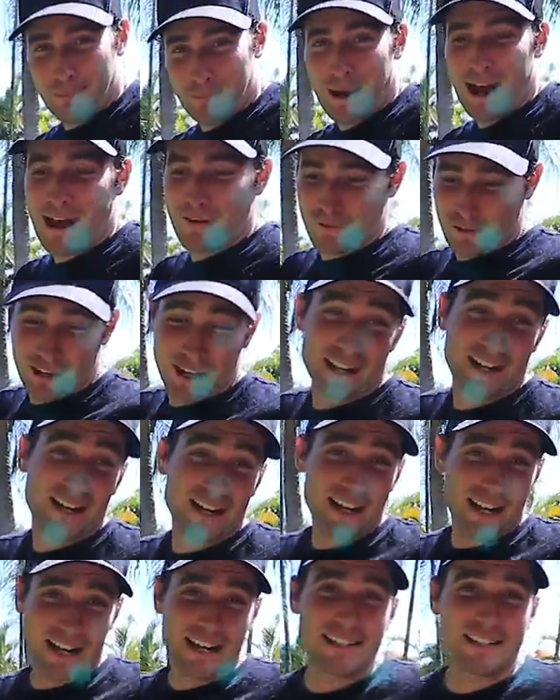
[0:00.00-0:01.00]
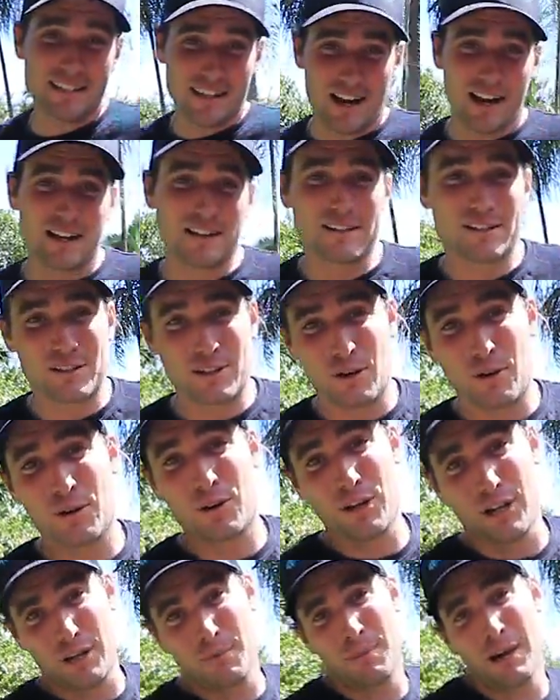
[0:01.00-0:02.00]
Maverick is not so
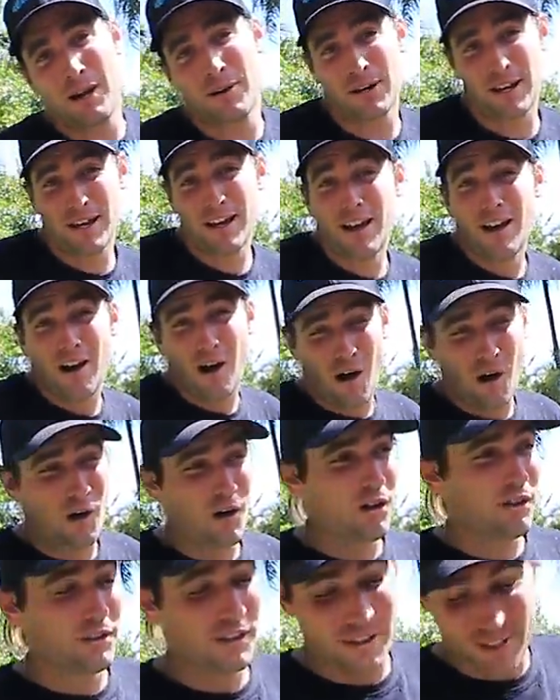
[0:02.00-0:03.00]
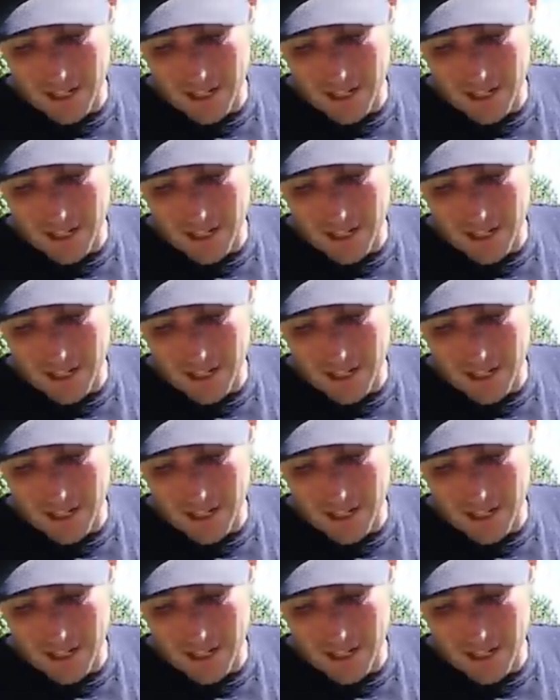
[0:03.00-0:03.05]
good about it all the